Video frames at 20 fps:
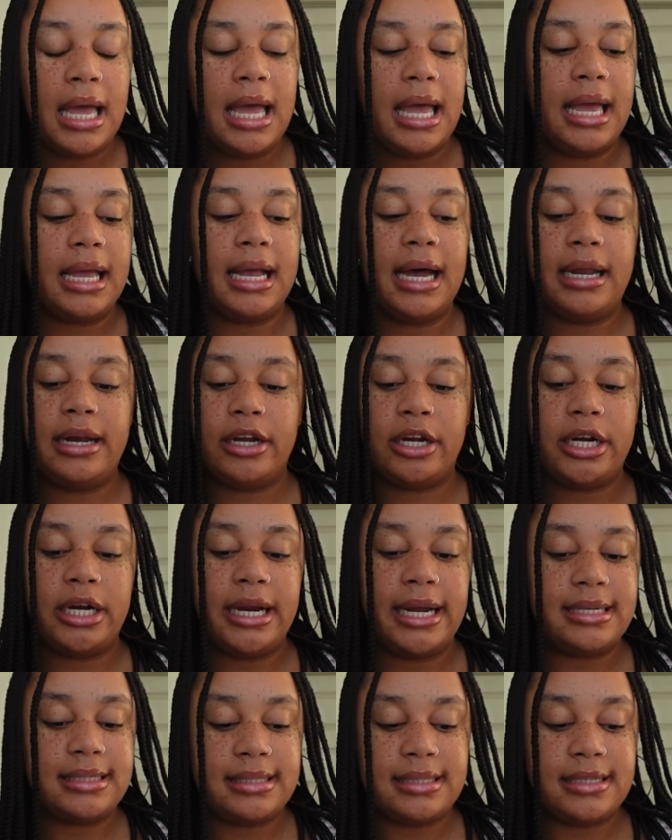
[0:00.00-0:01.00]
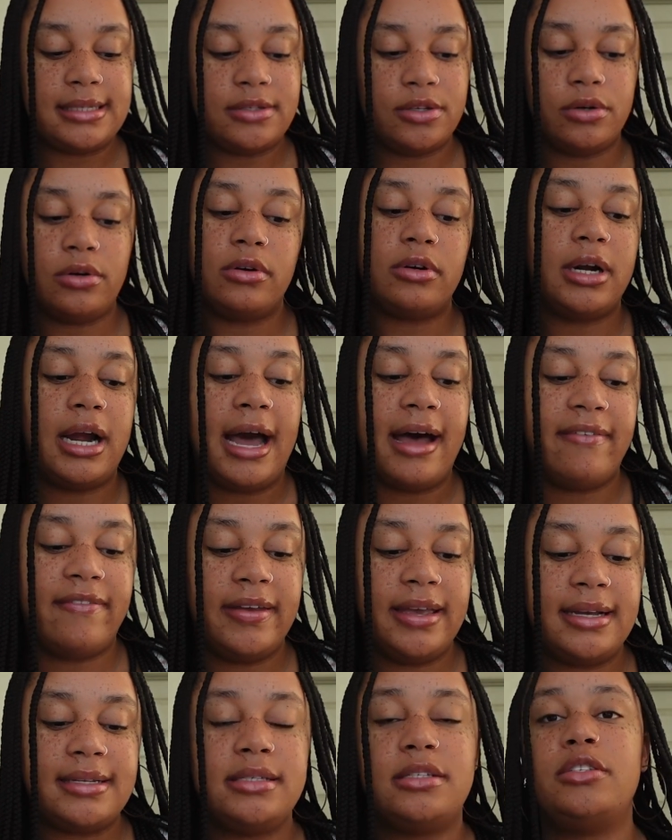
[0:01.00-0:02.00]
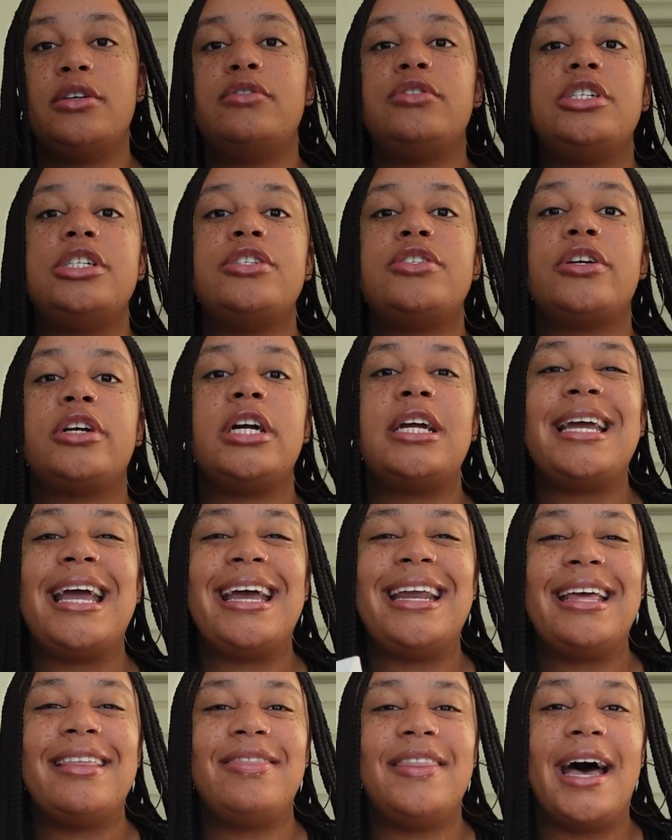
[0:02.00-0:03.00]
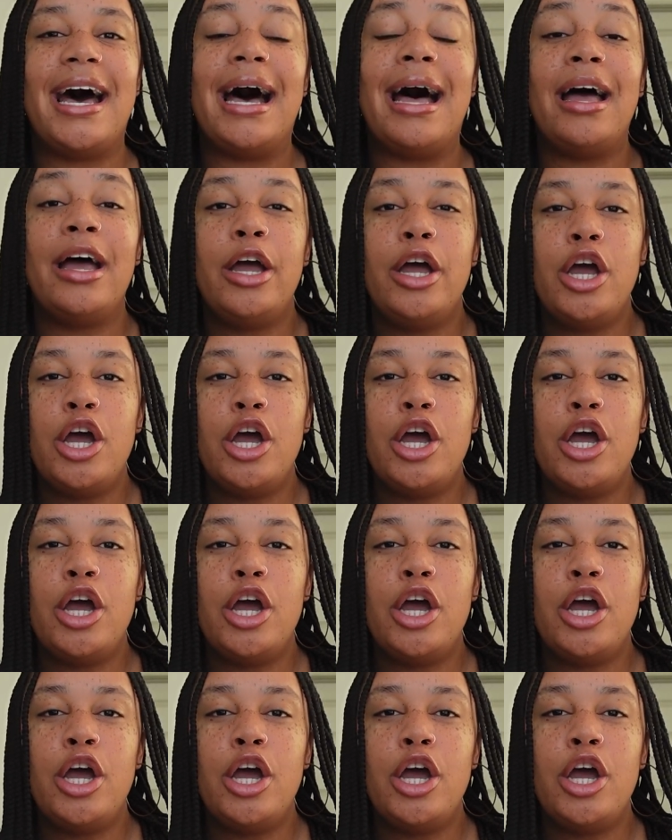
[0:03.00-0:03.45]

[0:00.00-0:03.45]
and kind of creates these little graphics. And so she's created that